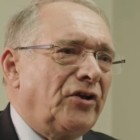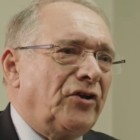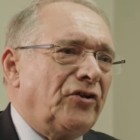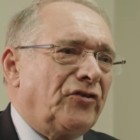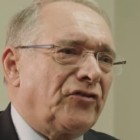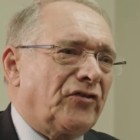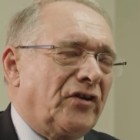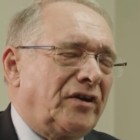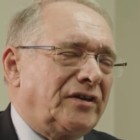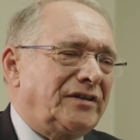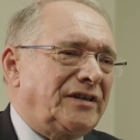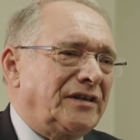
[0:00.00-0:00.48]

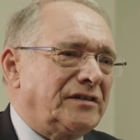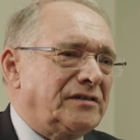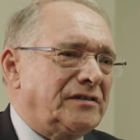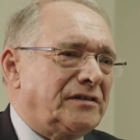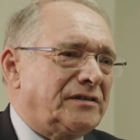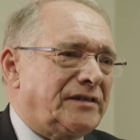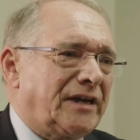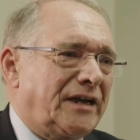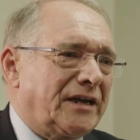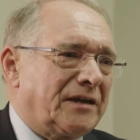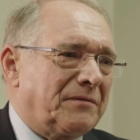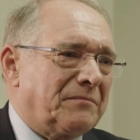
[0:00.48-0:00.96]
So it doesn't
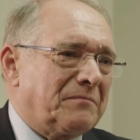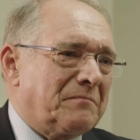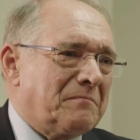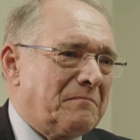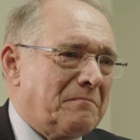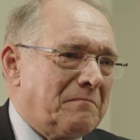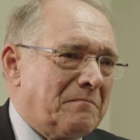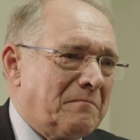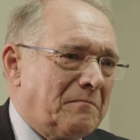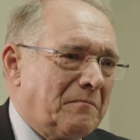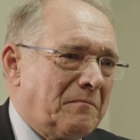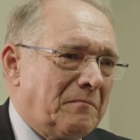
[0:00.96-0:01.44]
take
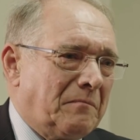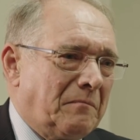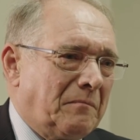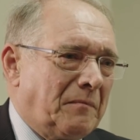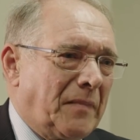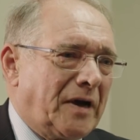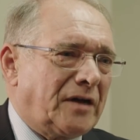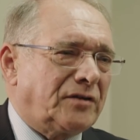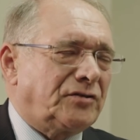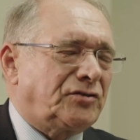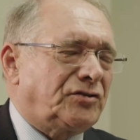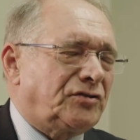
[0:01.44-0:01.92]

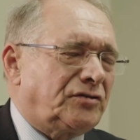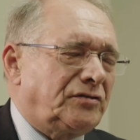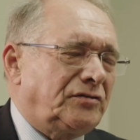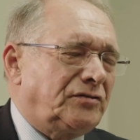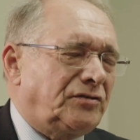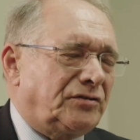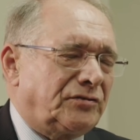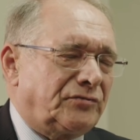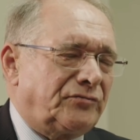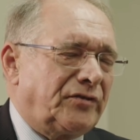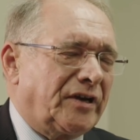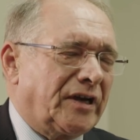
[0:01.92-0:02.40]
much
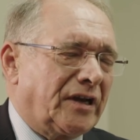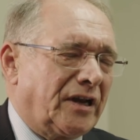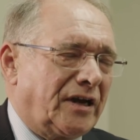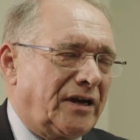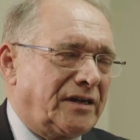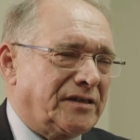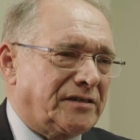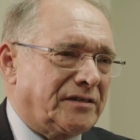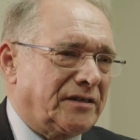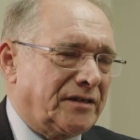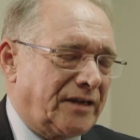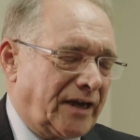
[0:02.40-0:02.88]
to
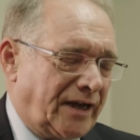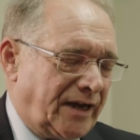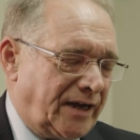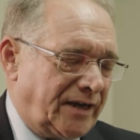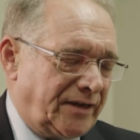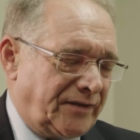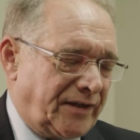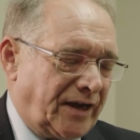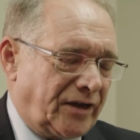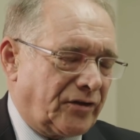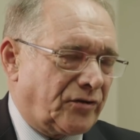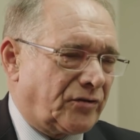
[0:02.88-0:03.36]
realise that A,
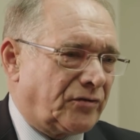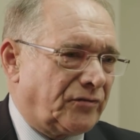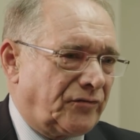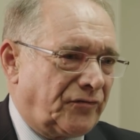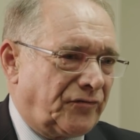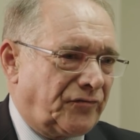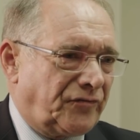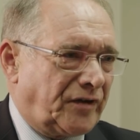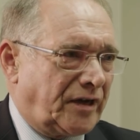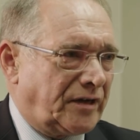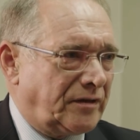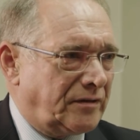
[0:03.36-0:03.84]
that could
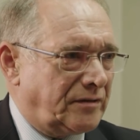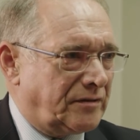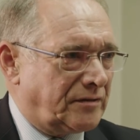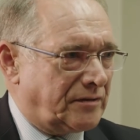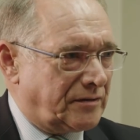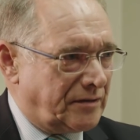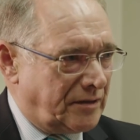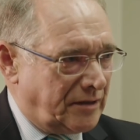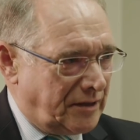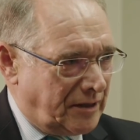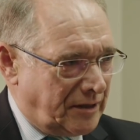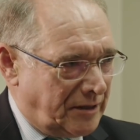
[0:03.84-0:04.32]
fund
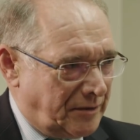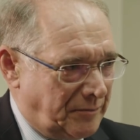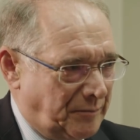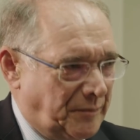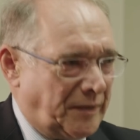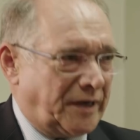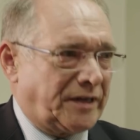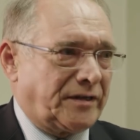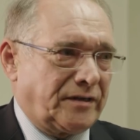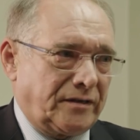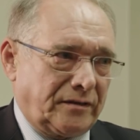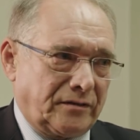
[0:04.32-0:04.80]

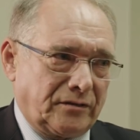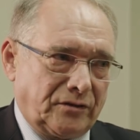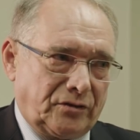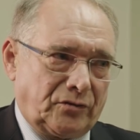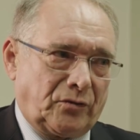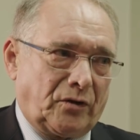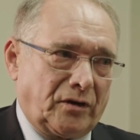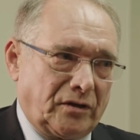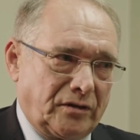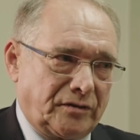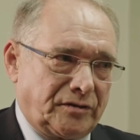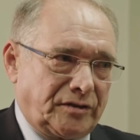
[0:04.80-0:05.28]
better
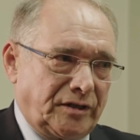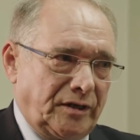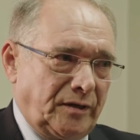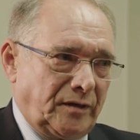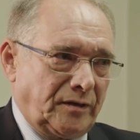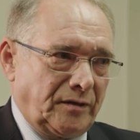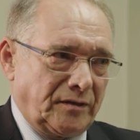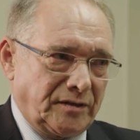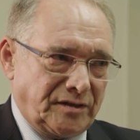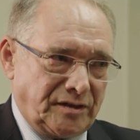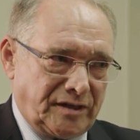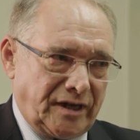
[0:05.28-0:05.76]
quality
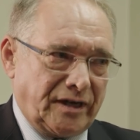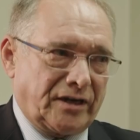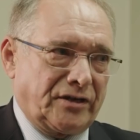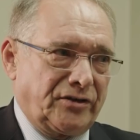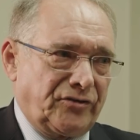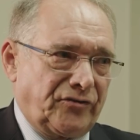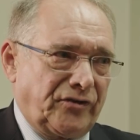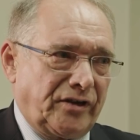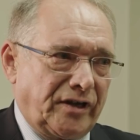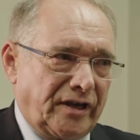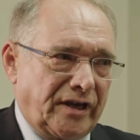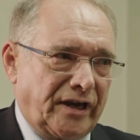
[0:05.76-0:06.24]

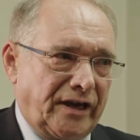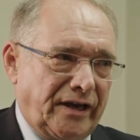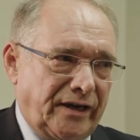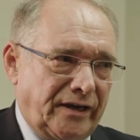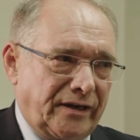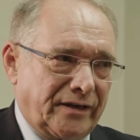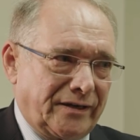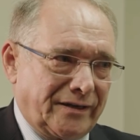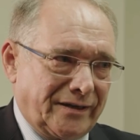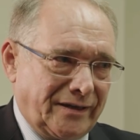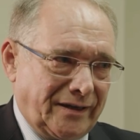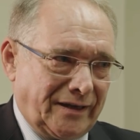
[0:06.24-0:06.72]
secondary care
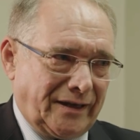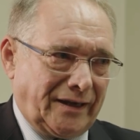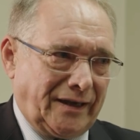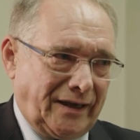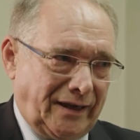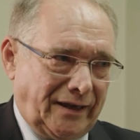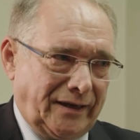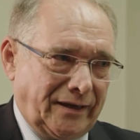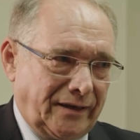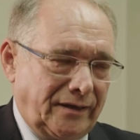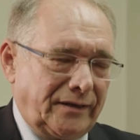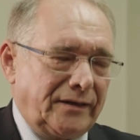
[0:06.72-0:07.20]

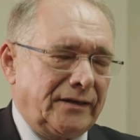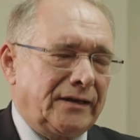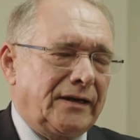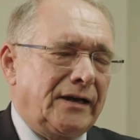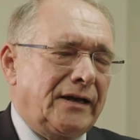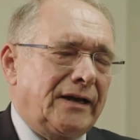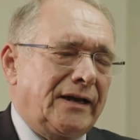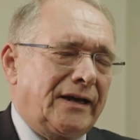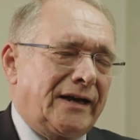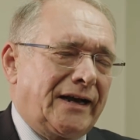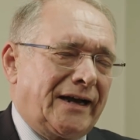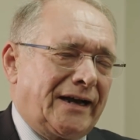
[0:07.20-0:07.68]
here,
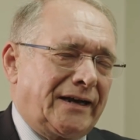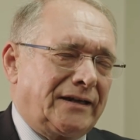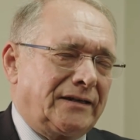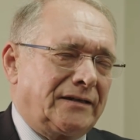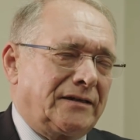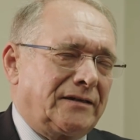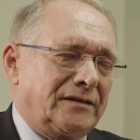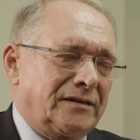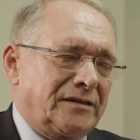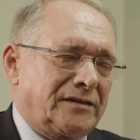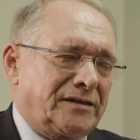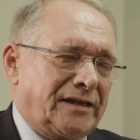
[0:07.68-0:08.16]

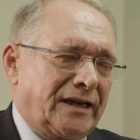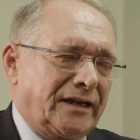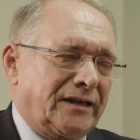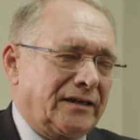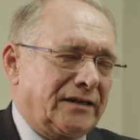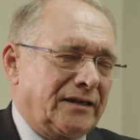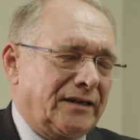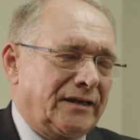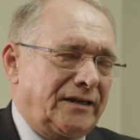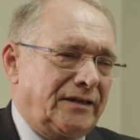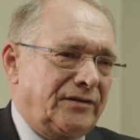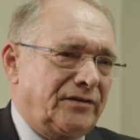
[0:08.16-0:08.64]
and
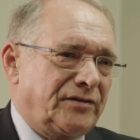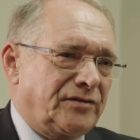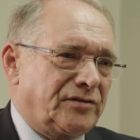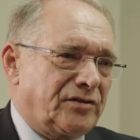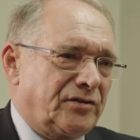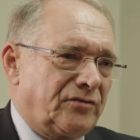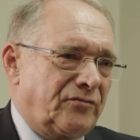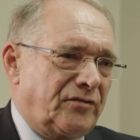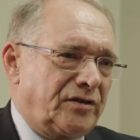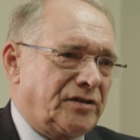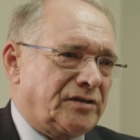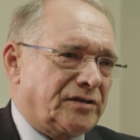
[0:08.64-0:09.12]
secondly, there's
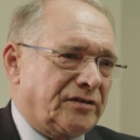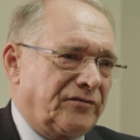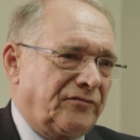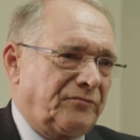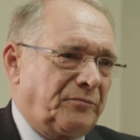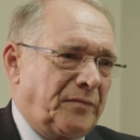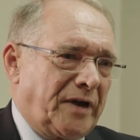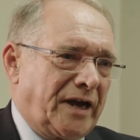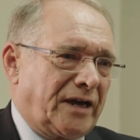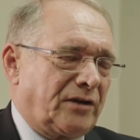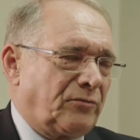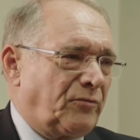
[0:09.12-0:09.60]
the risk of
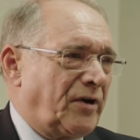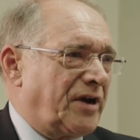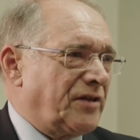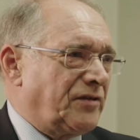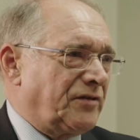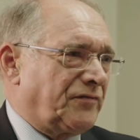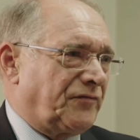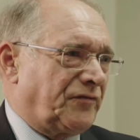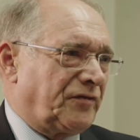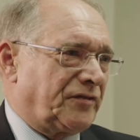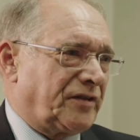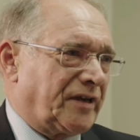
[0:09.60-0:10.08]
bad weather
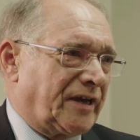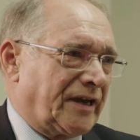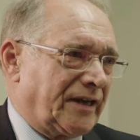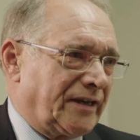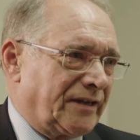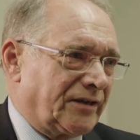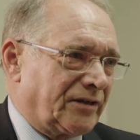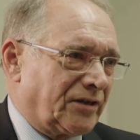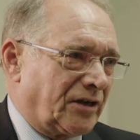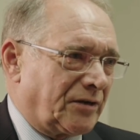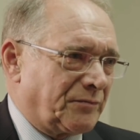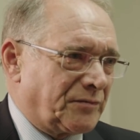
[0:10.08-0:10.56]
for the
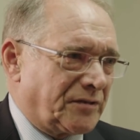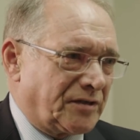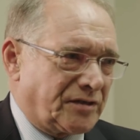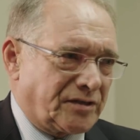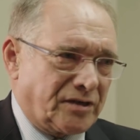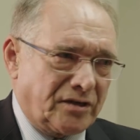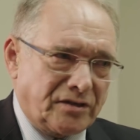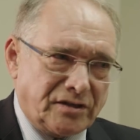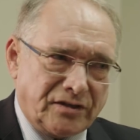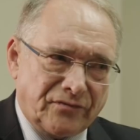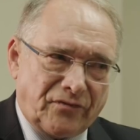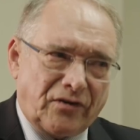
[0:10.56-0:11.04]
helicopter, so
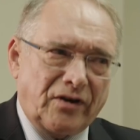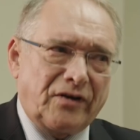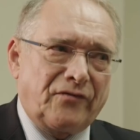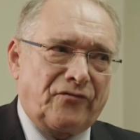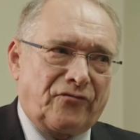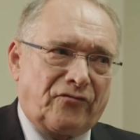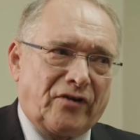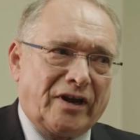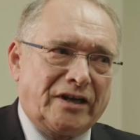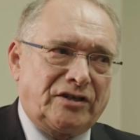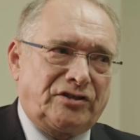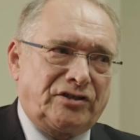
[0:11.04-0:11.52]
it's a very
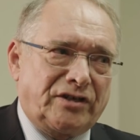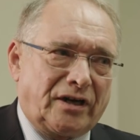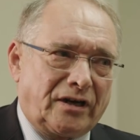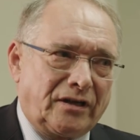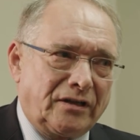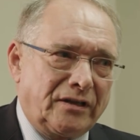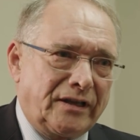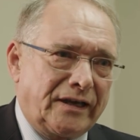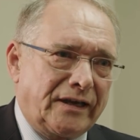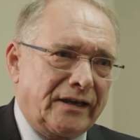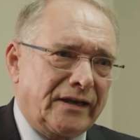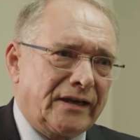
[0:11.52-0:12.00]
fragile
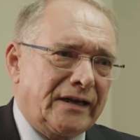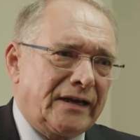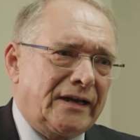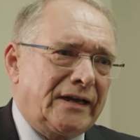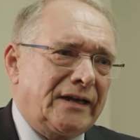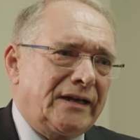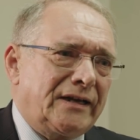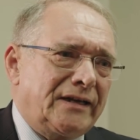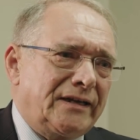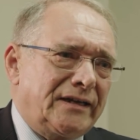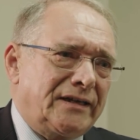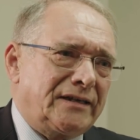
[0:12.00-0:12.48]
link.
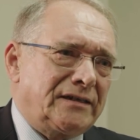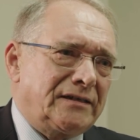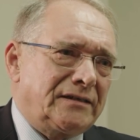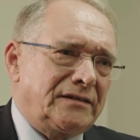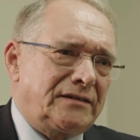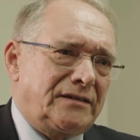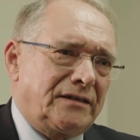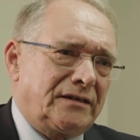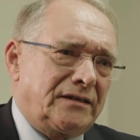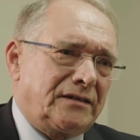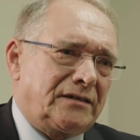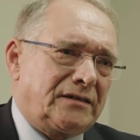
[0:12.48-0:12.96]

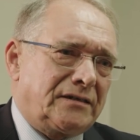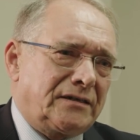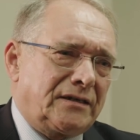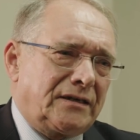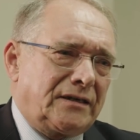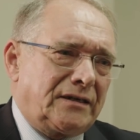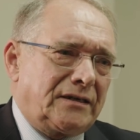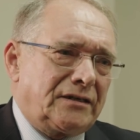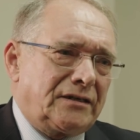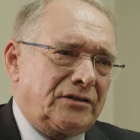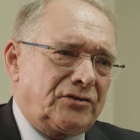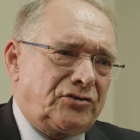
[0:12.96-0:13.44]
Isn't it
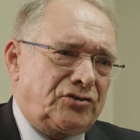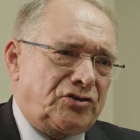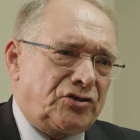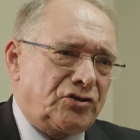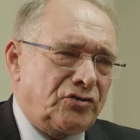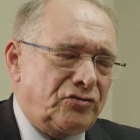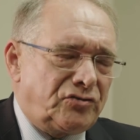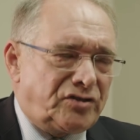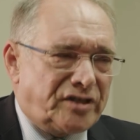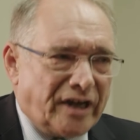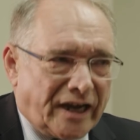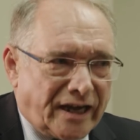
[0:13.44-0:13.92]

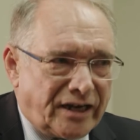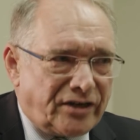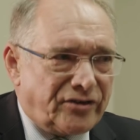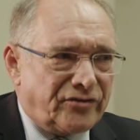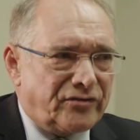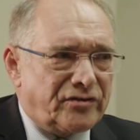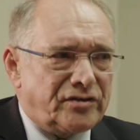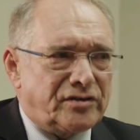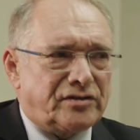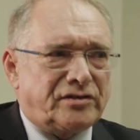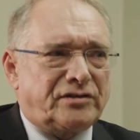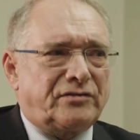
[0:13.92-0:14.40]
too
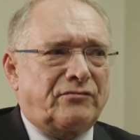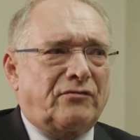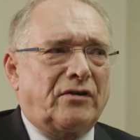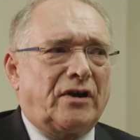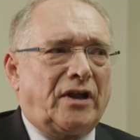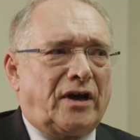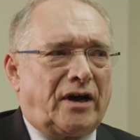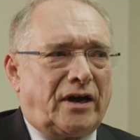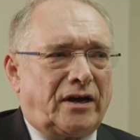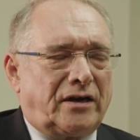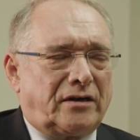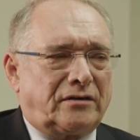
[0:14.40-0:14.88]
dangerous to
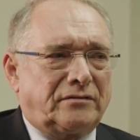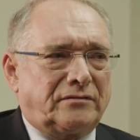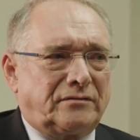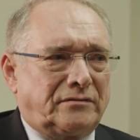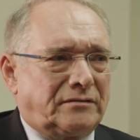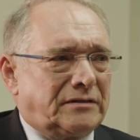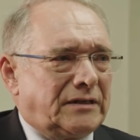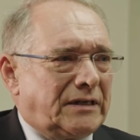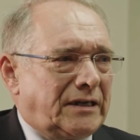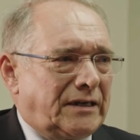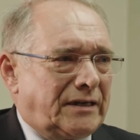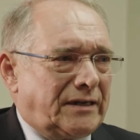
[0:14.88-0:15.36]
rely on
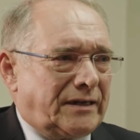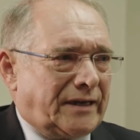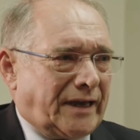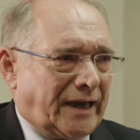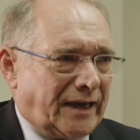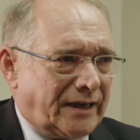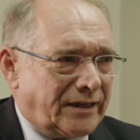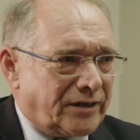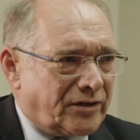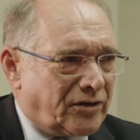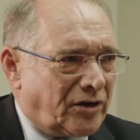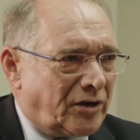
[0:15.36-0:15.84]

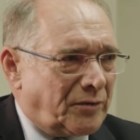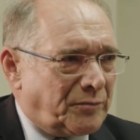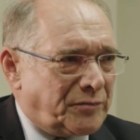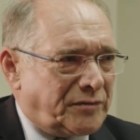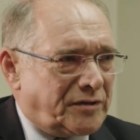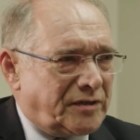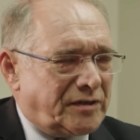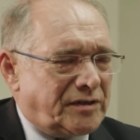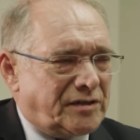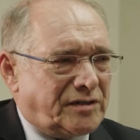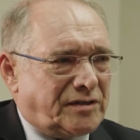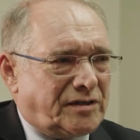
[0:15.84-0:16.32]

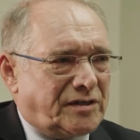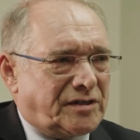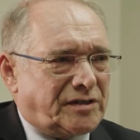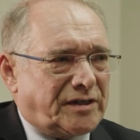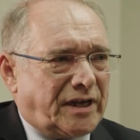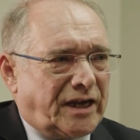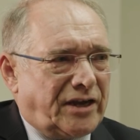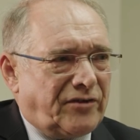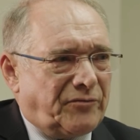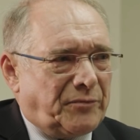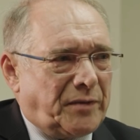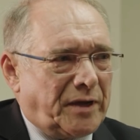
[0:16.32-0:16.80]
helicopters to
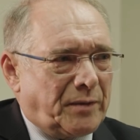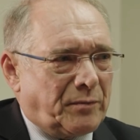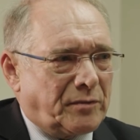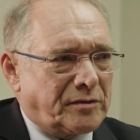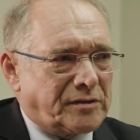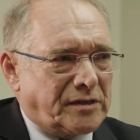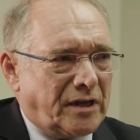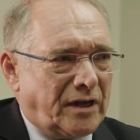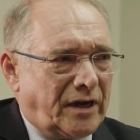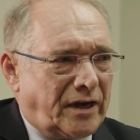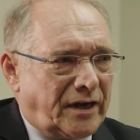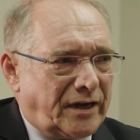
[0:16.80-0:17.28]
save
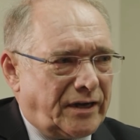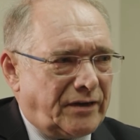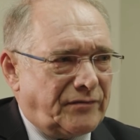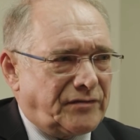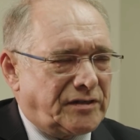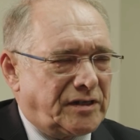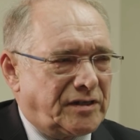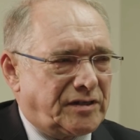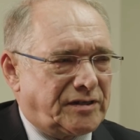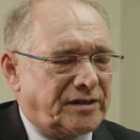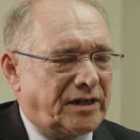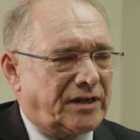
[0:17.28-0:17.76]
people's lives
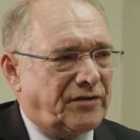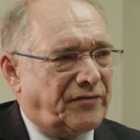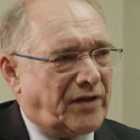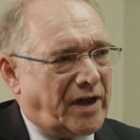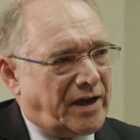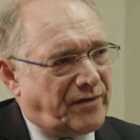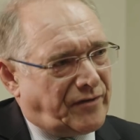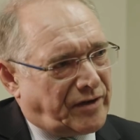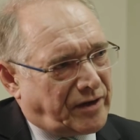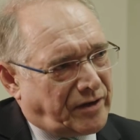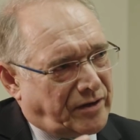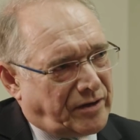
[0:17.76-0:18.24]
instead of
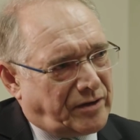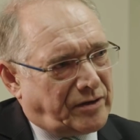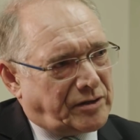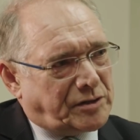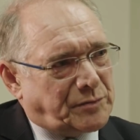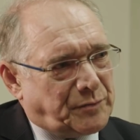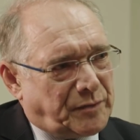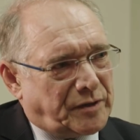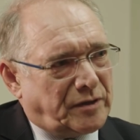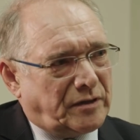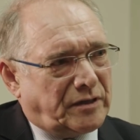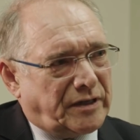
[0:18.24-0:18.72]
having a
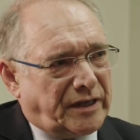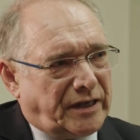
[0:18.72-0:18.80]
hospital